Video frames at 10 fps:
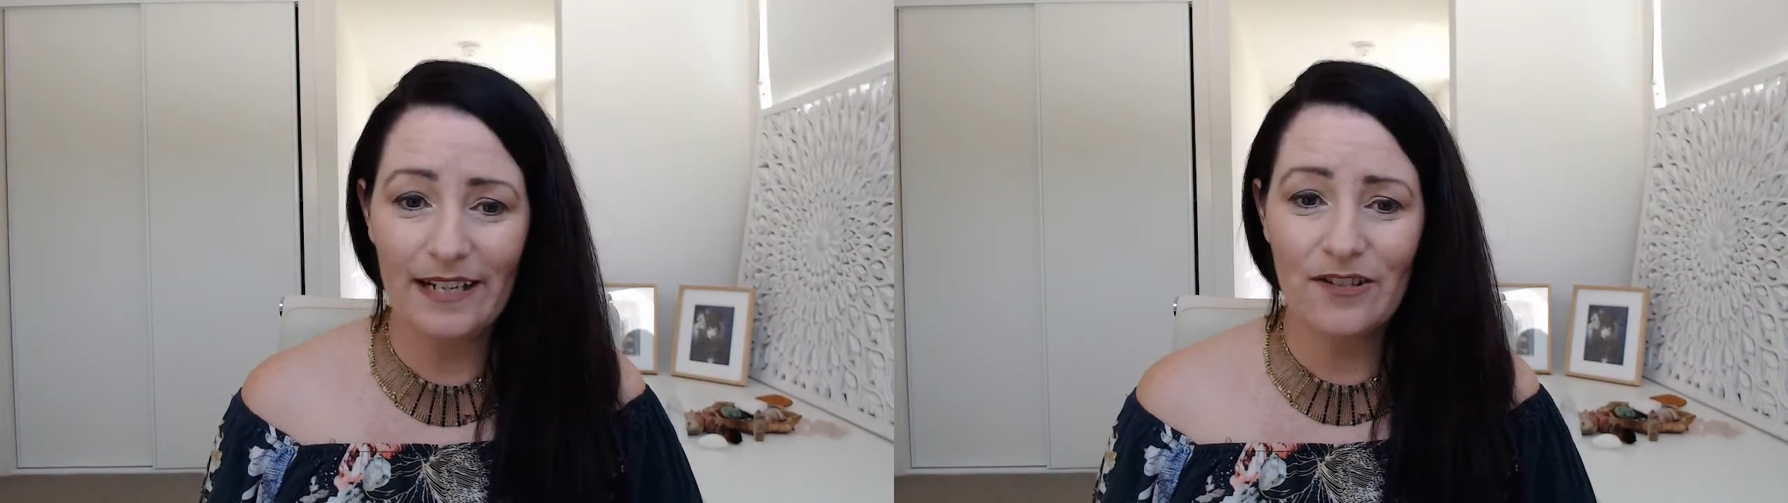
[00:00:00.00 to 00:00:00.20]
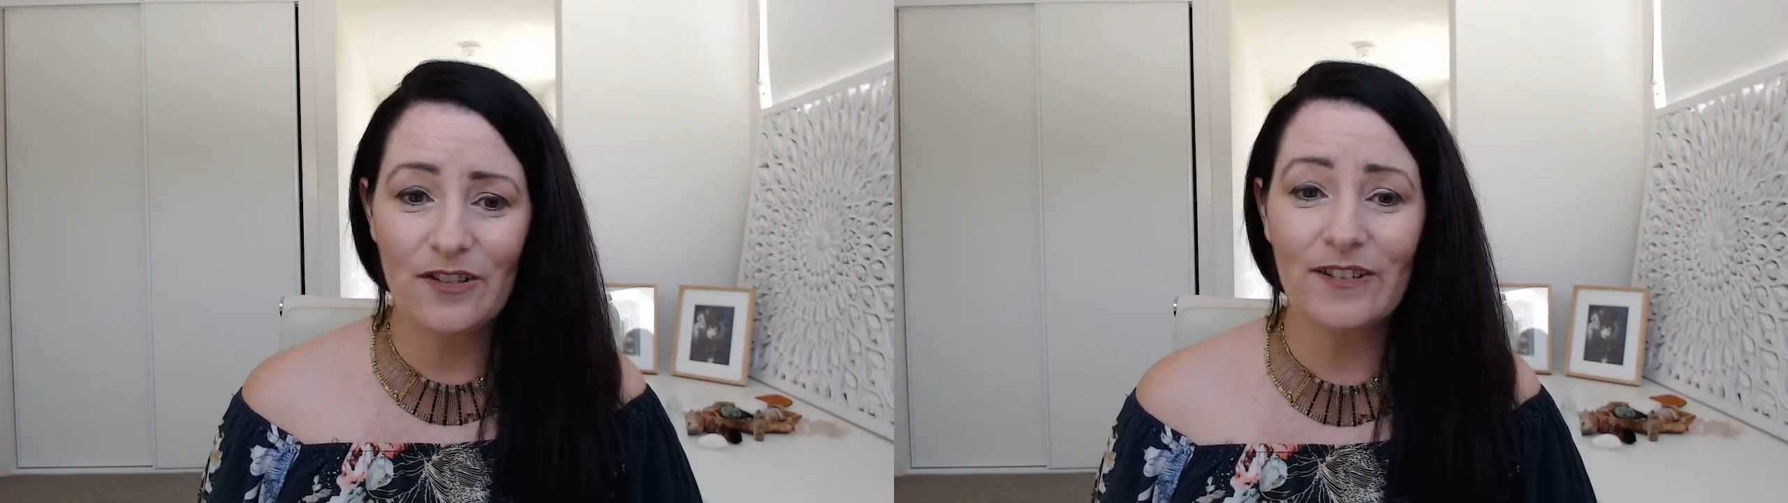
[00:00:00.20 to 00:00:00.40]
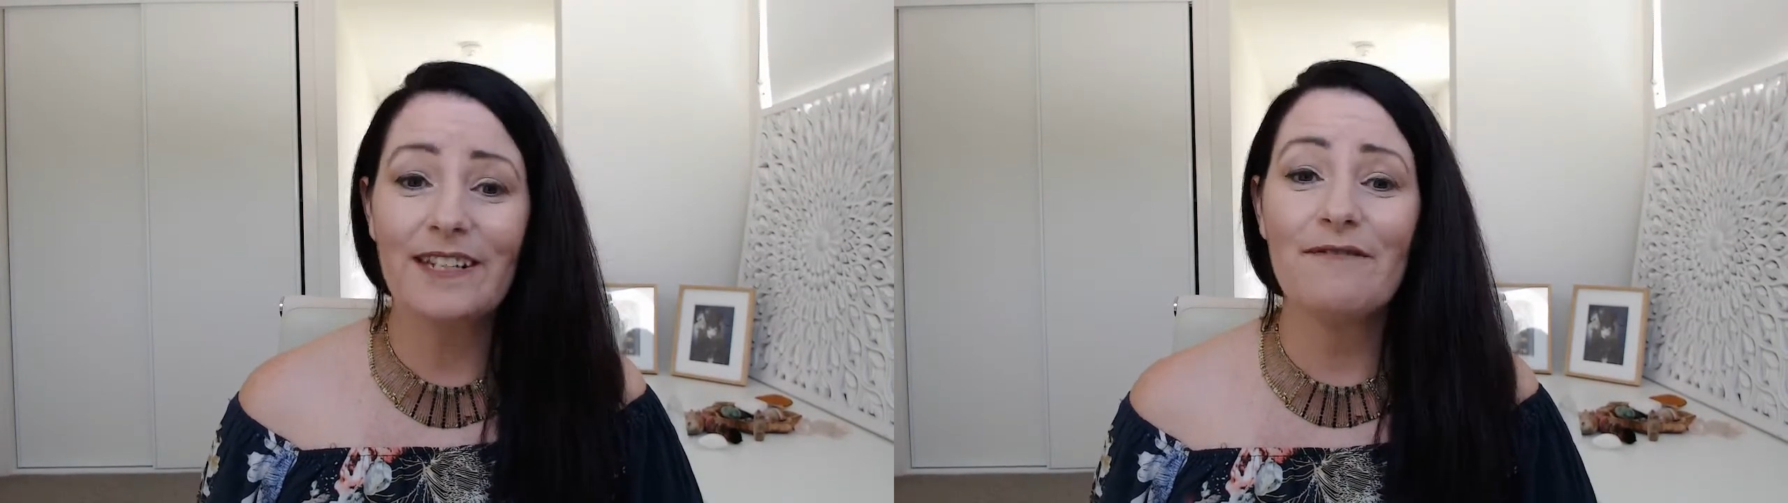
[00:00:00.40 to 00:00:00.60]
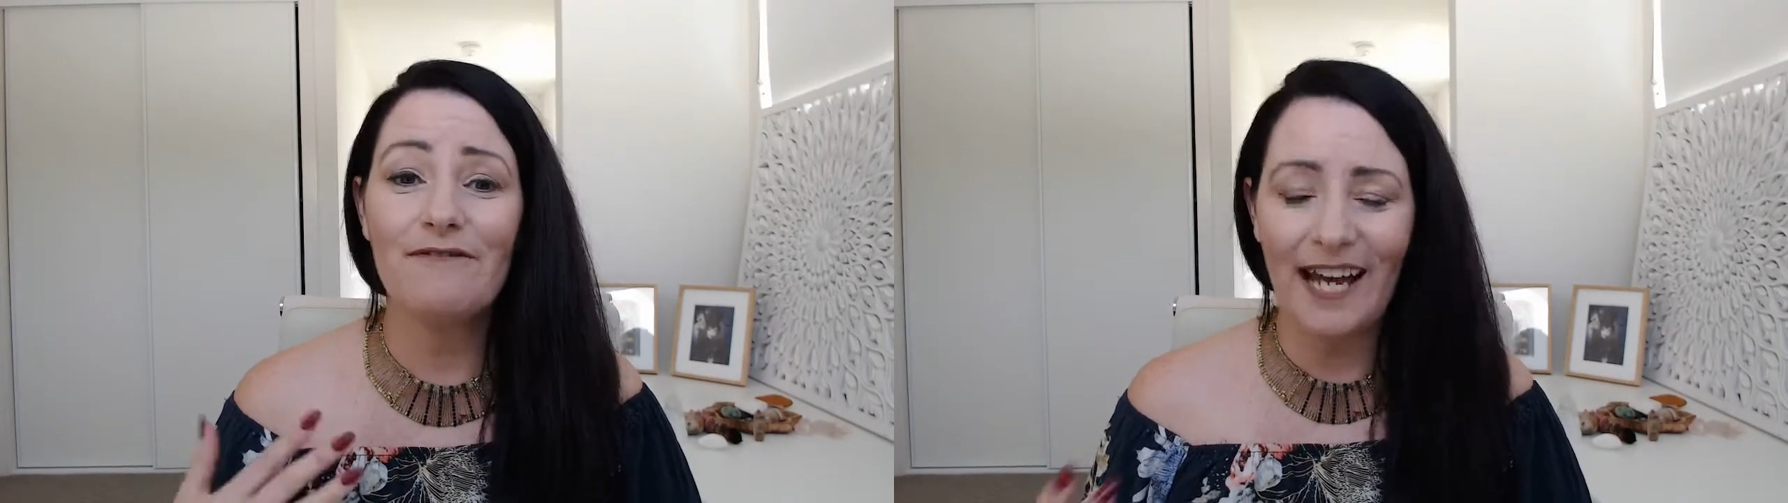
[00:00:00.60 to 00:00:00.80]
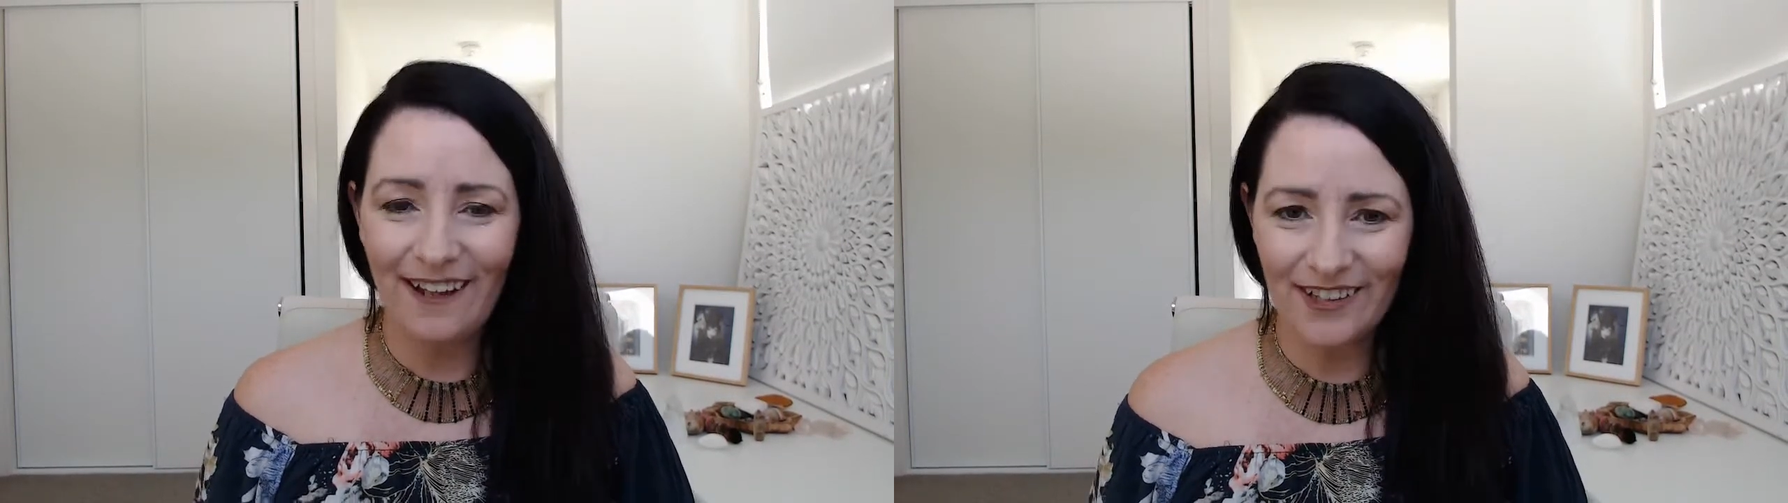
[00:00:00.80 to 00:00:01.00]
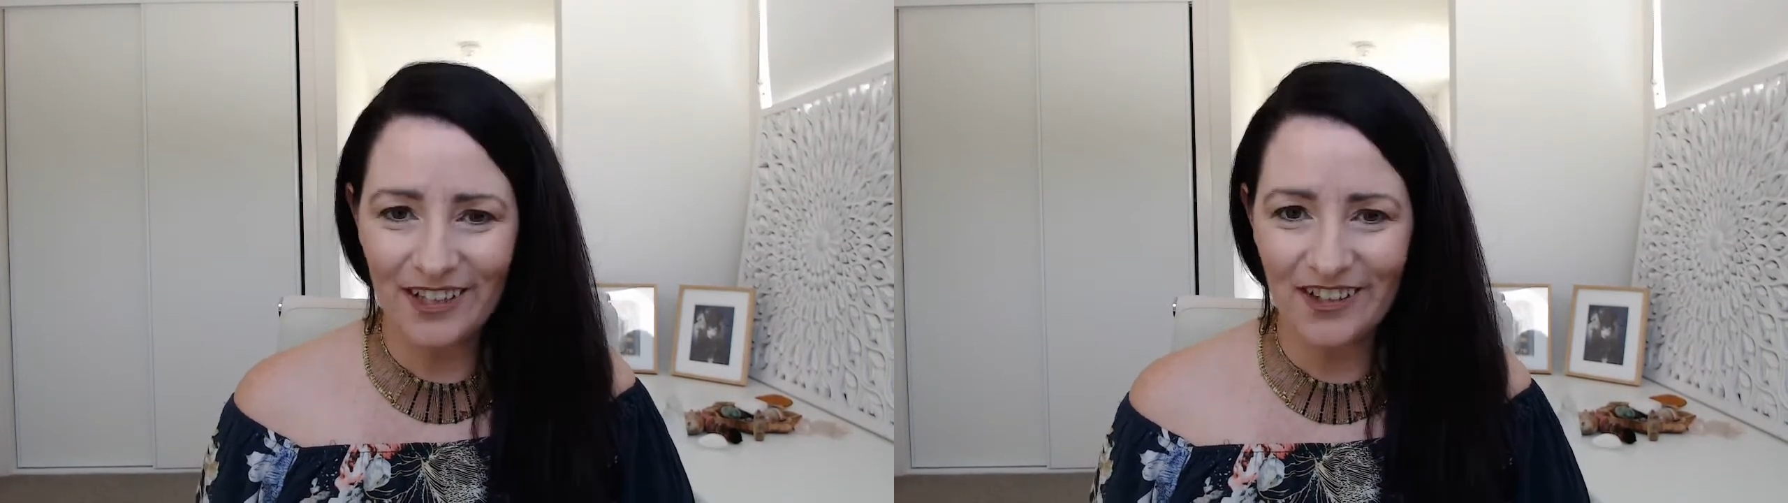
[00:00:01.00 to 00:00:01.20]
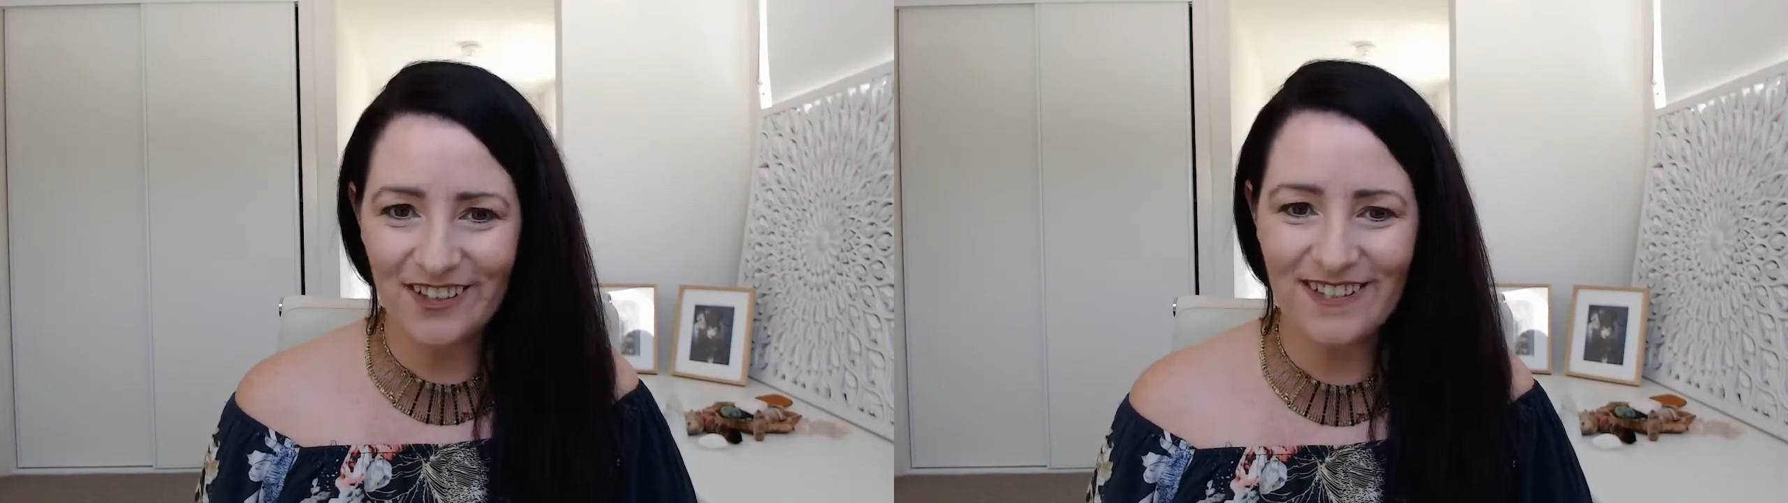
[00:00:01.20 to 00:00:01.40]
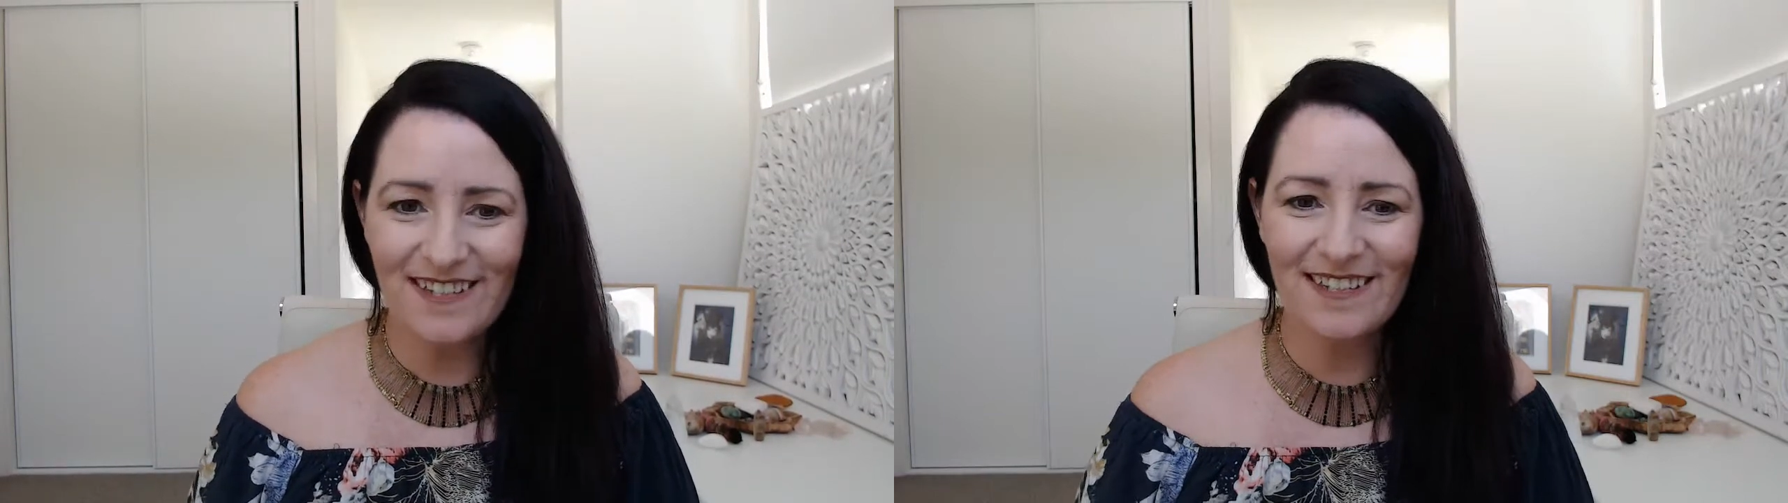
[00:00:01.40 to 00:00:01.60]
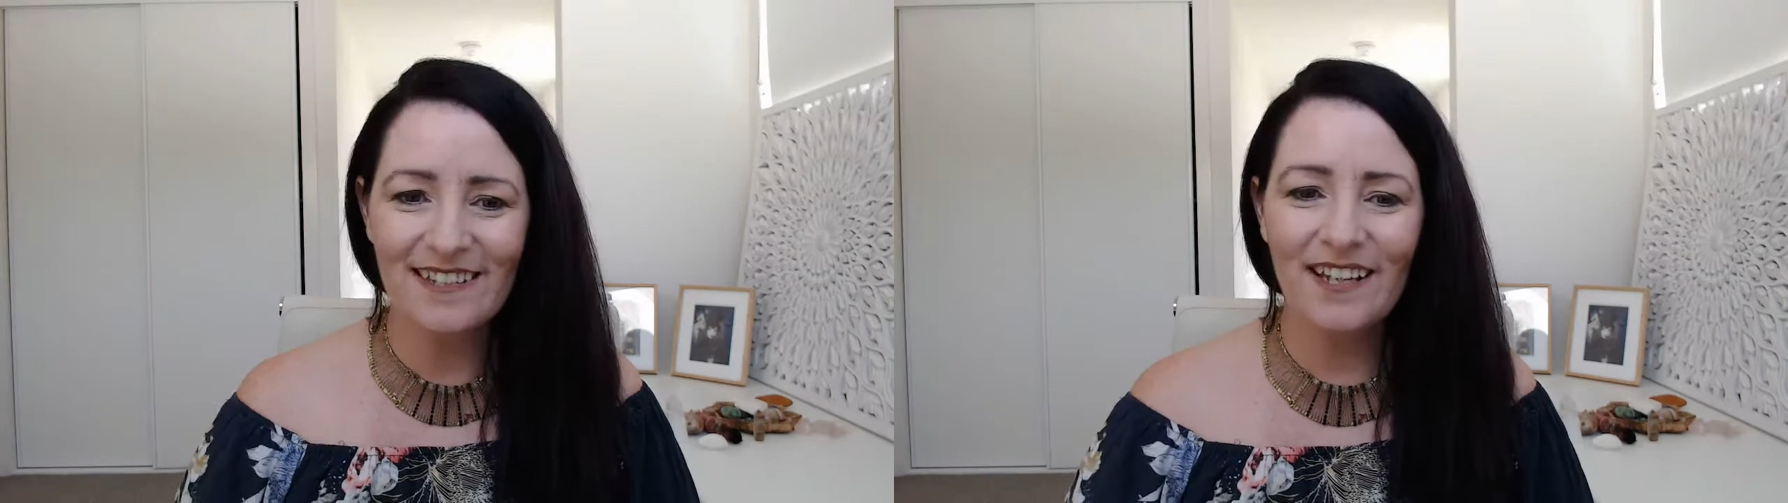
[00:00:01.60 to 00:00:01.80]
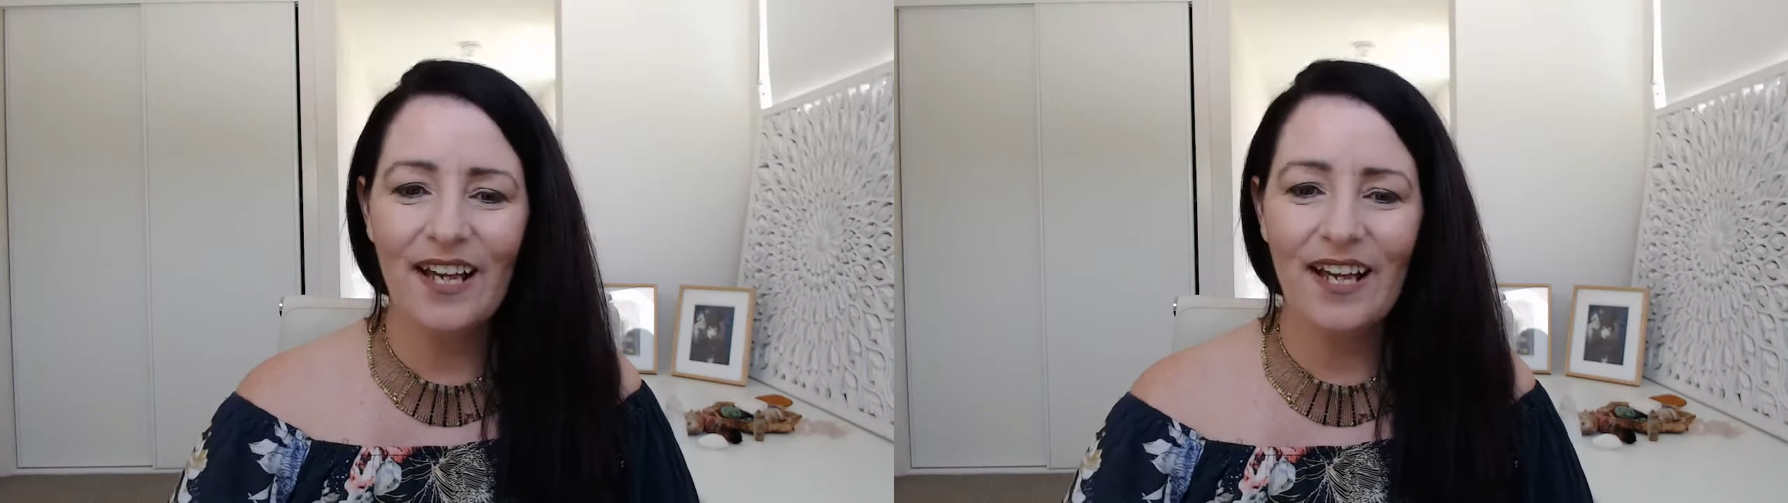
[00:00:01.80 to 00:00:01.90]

into their values.